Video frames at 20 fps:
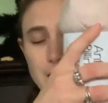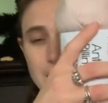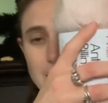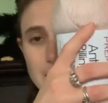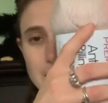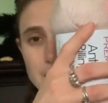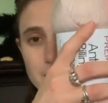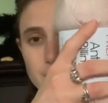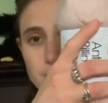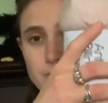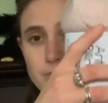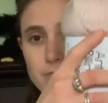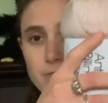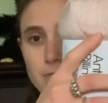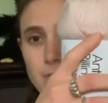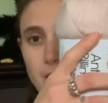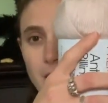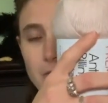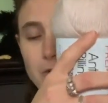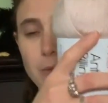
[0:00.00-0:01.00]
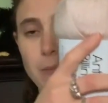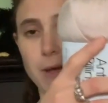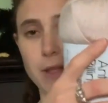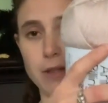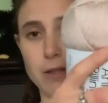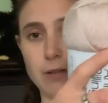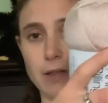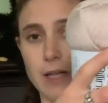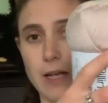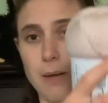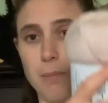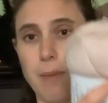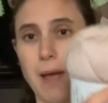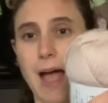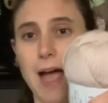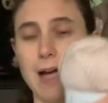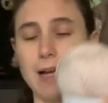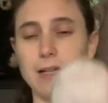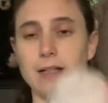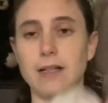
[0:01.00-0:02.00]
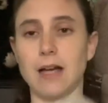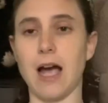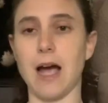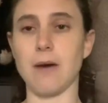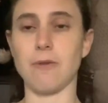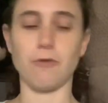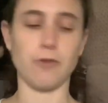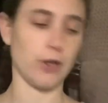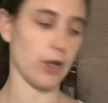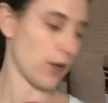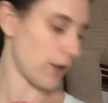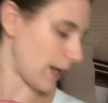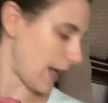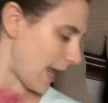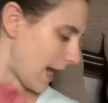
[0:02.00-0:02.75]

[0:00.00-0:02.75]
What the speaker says: and every month they'll get a pack for yarn.